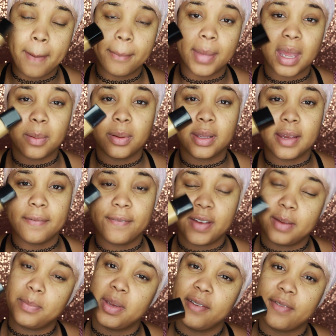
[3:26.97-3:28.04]
Maybelline
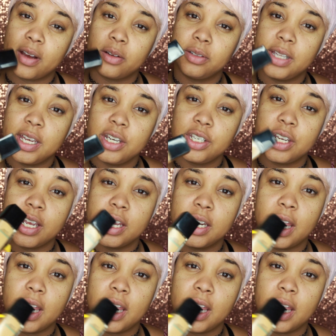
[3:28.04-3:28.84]
Fit Me foundation,